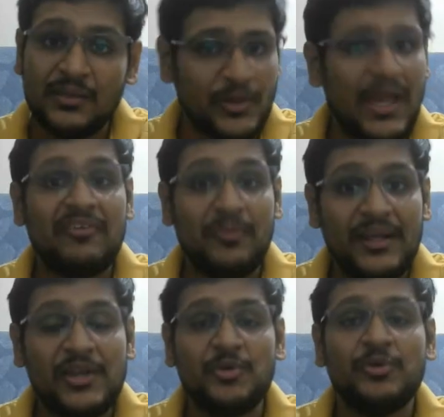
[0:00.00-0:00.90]
Okay, I will
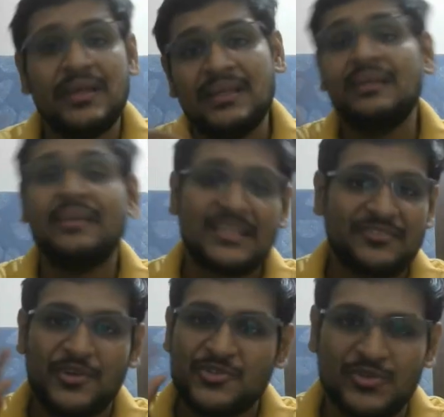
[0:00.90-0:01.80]
meet you in the next
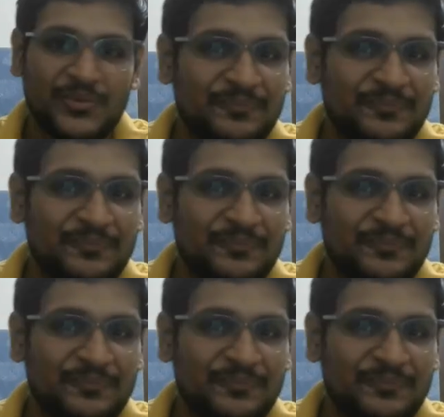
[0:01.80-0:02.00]
video soon.